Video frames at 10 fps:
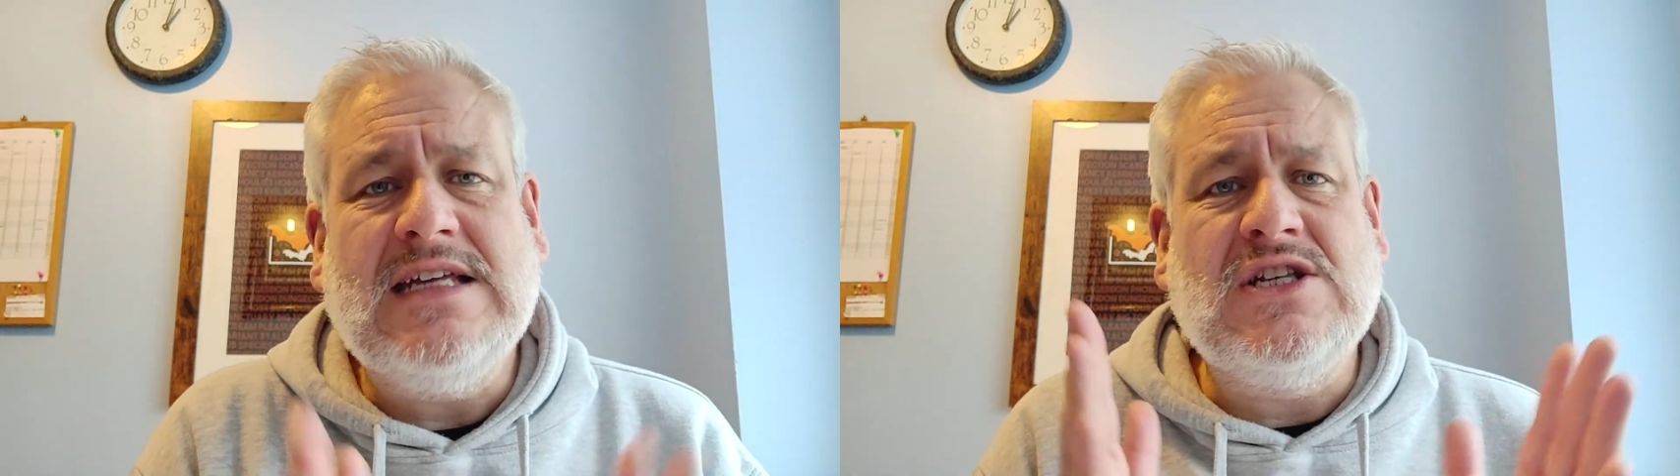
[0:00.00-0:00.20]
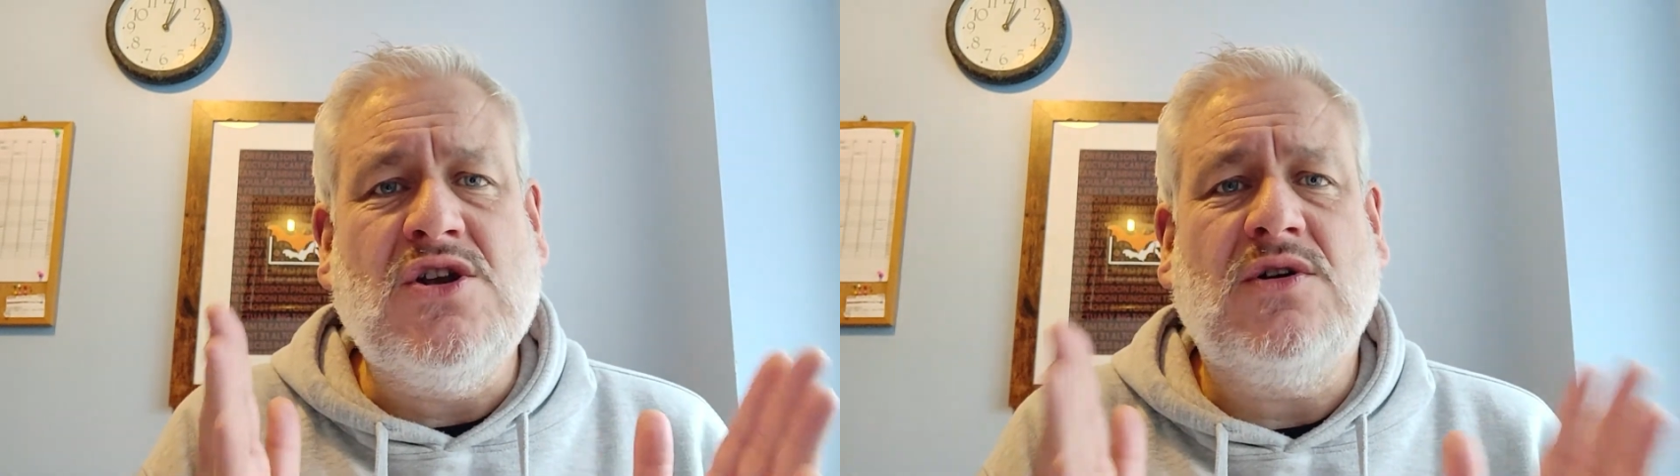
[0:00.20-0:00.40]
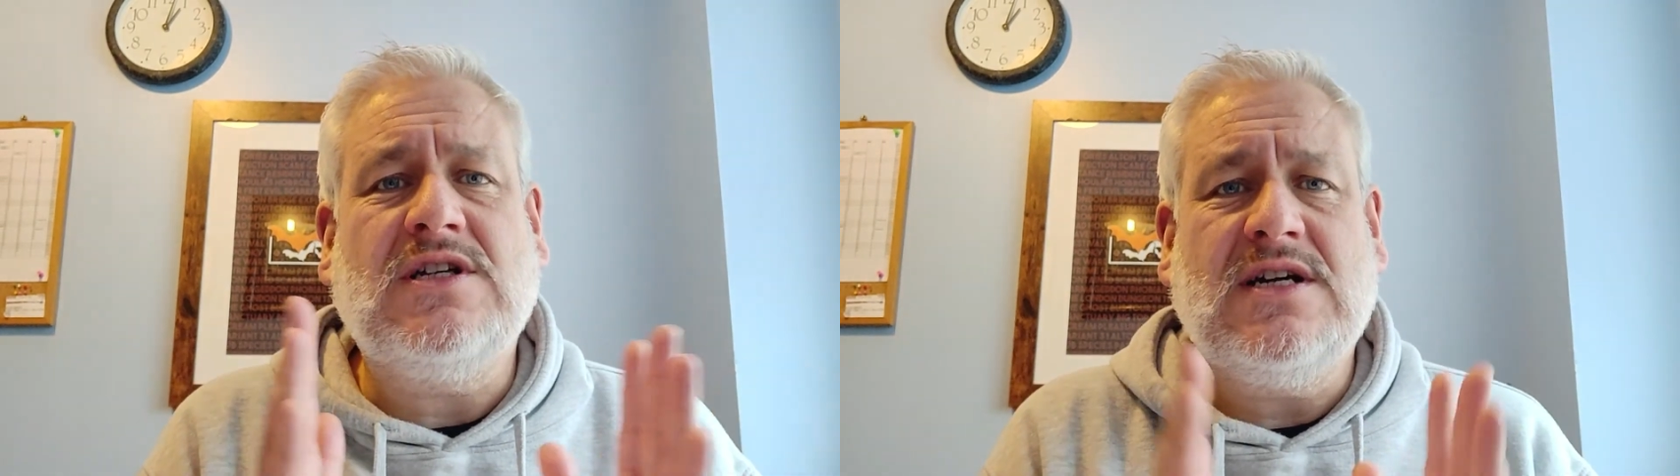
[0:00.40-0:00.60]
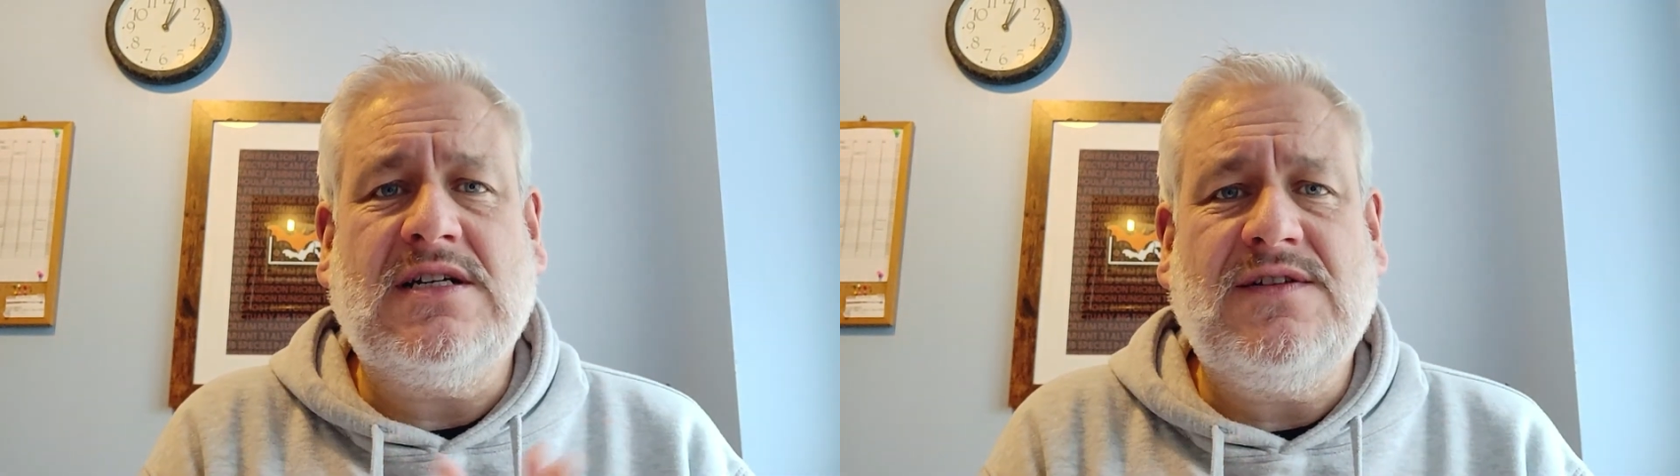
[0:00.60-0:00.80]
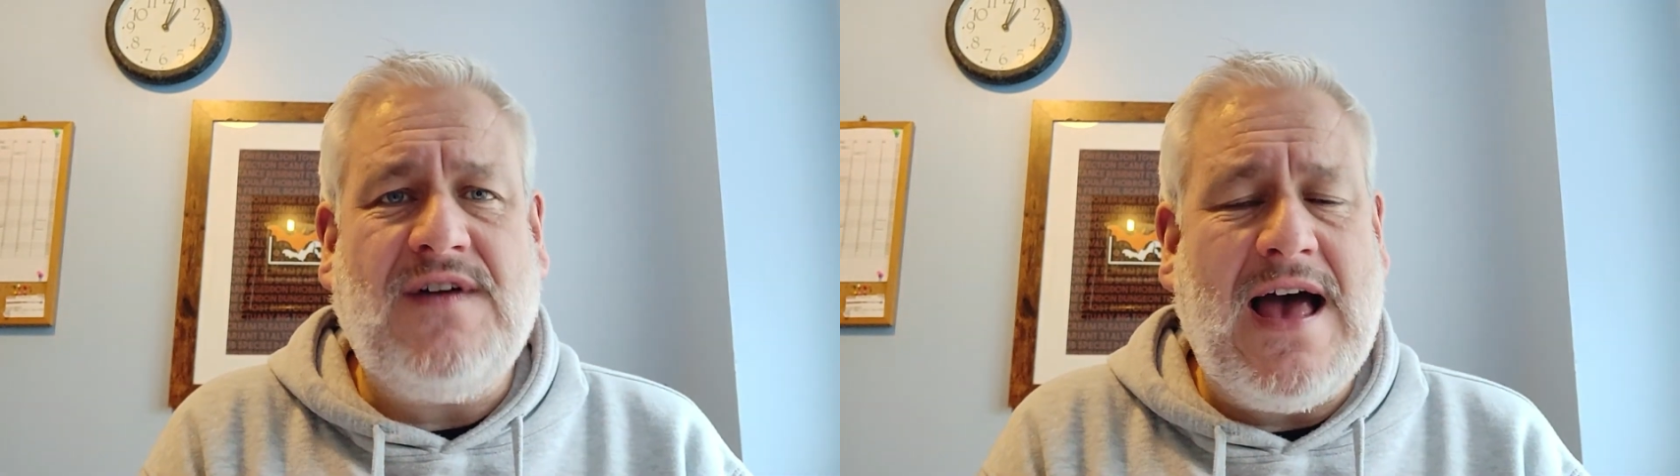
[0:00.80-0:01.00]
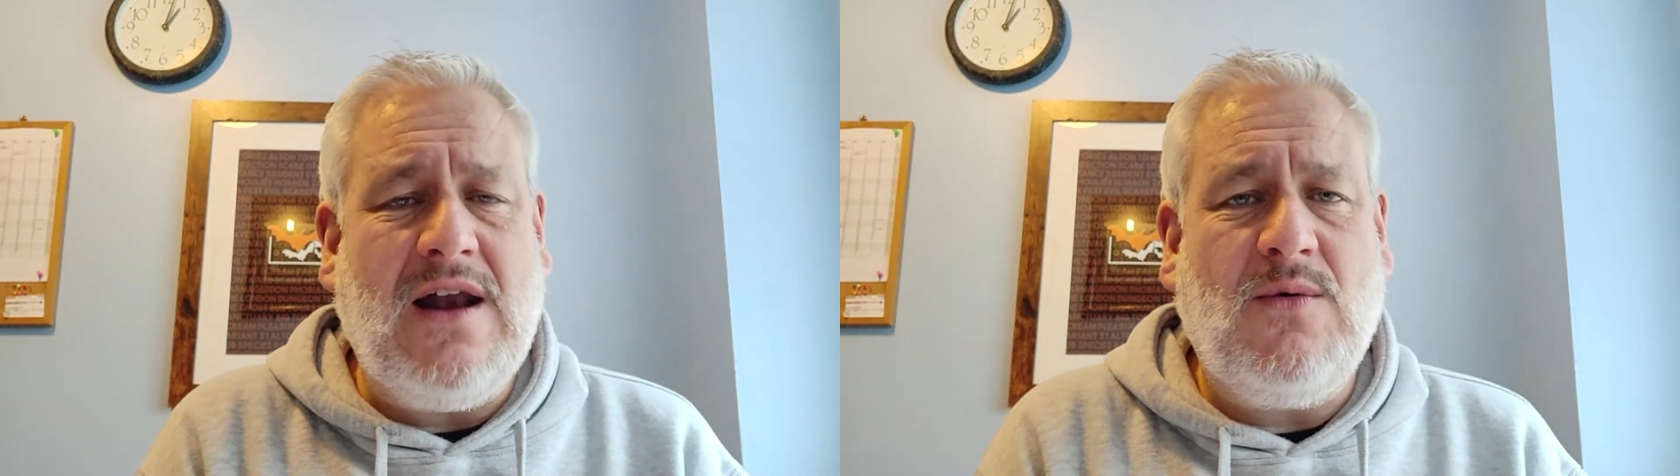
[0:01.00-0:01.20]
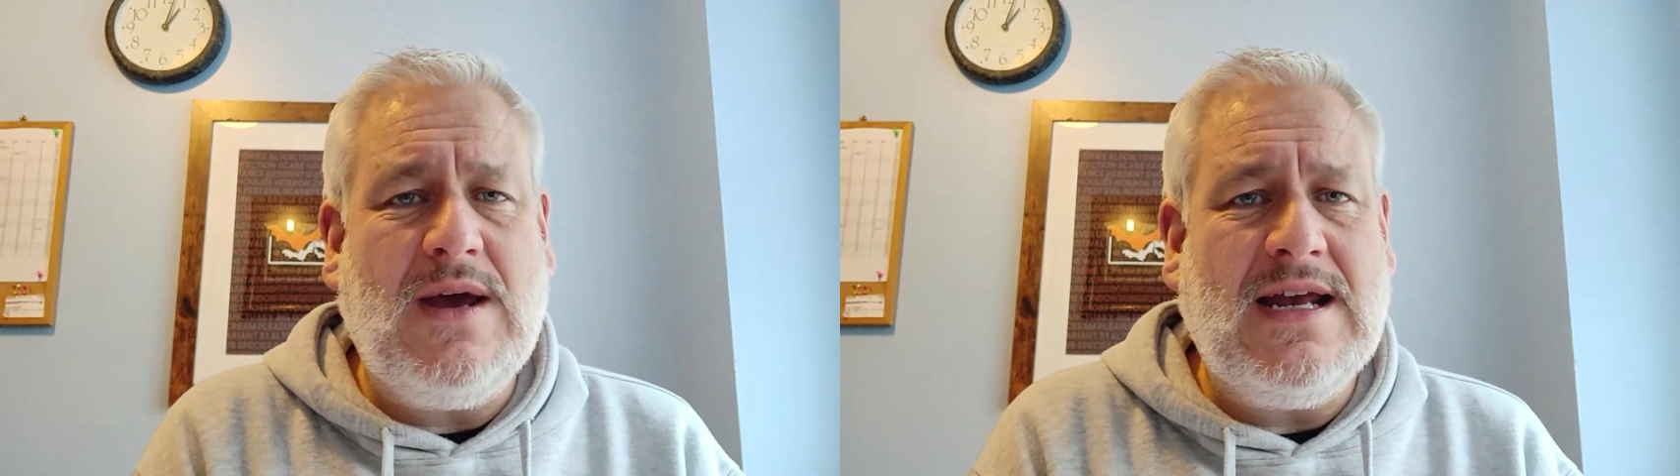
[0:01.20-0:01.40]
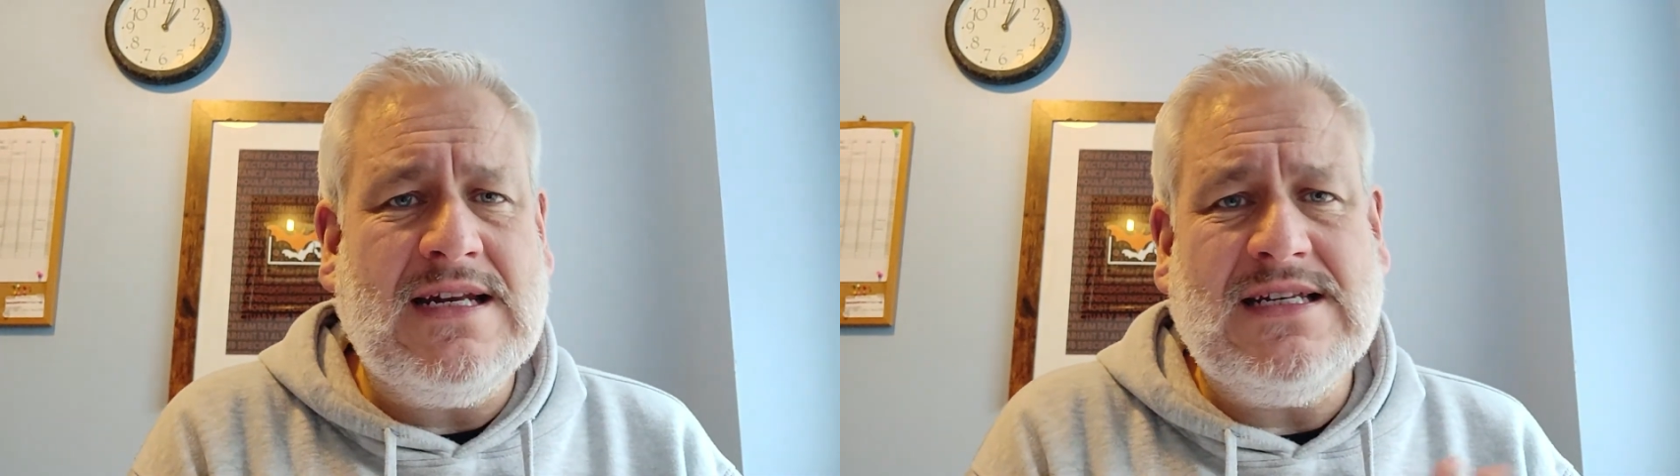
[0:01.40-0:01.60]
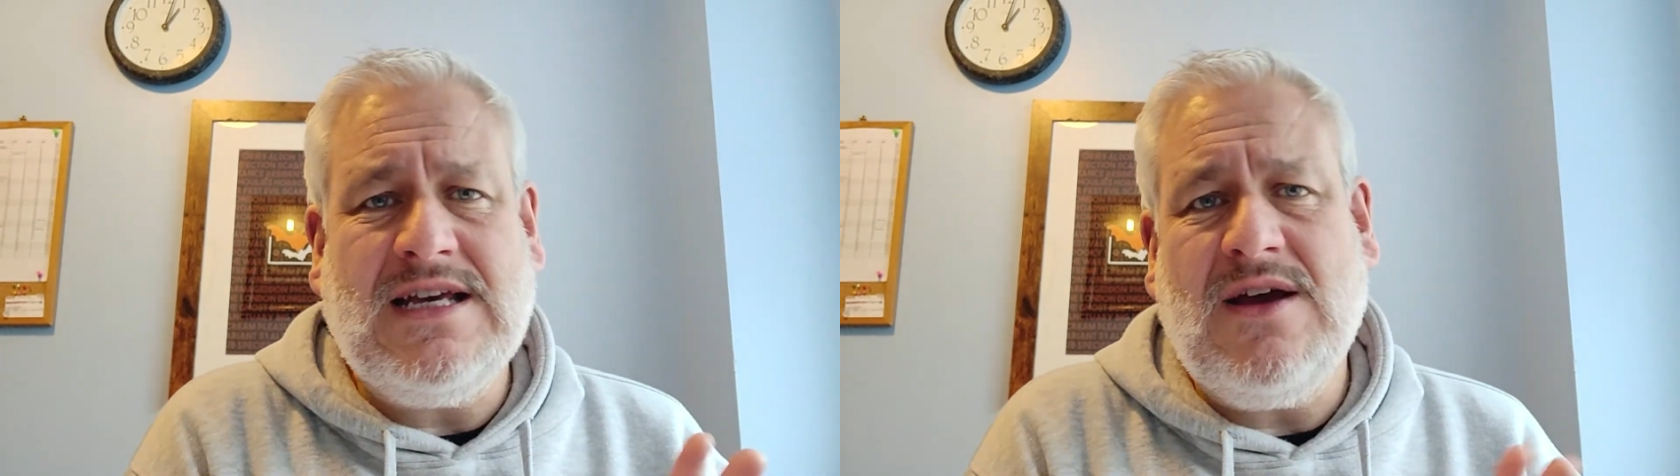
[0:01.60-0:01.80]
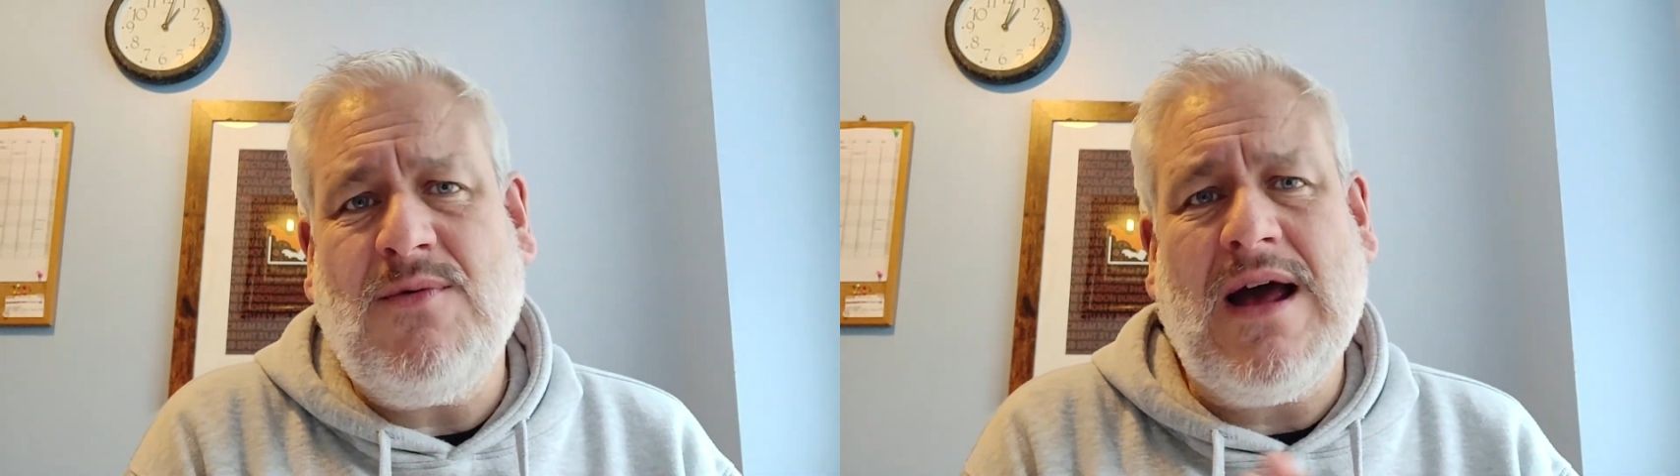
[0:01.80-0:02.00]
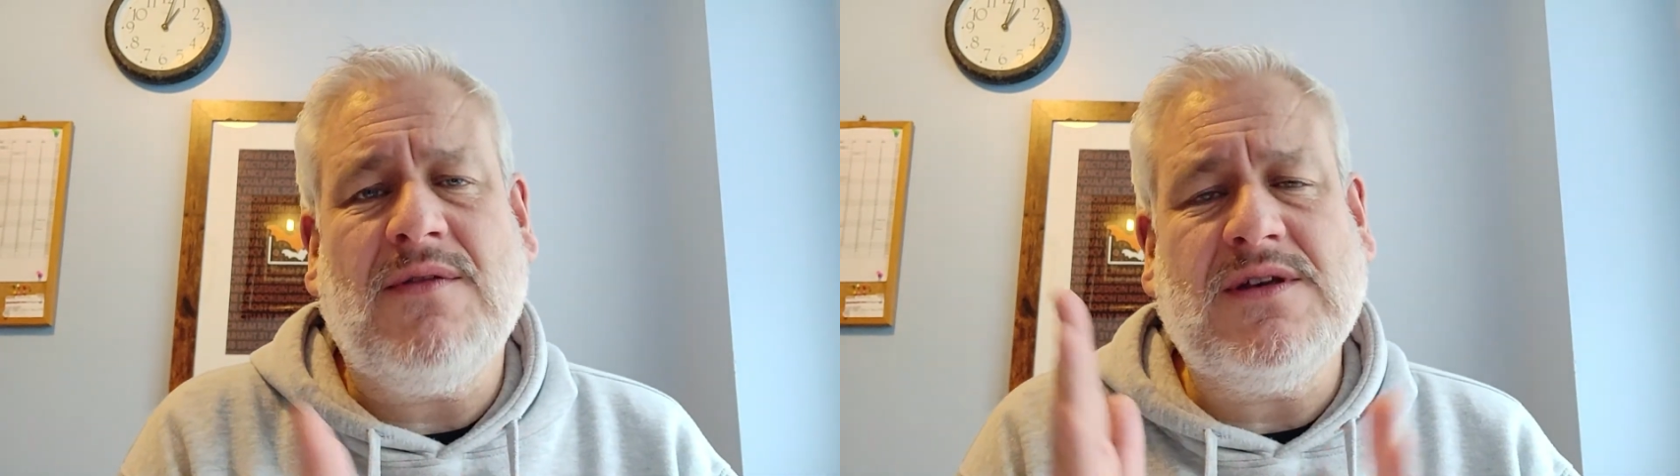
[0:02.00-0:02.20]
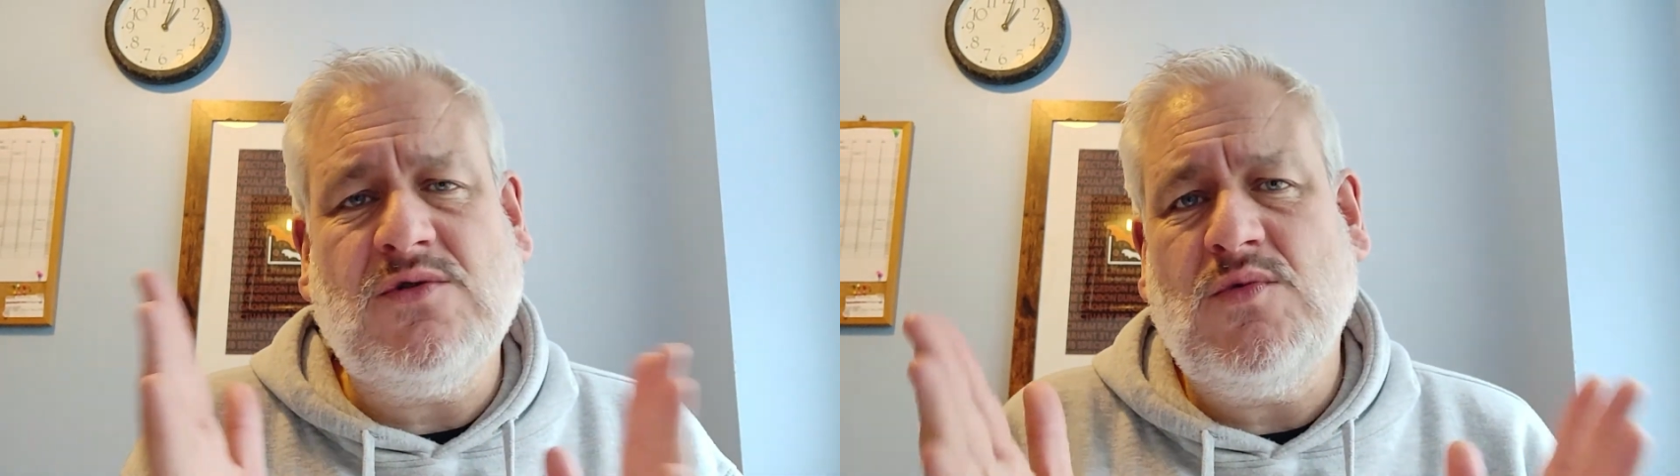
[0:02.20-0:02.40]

is not just for Halloween. It's year-round.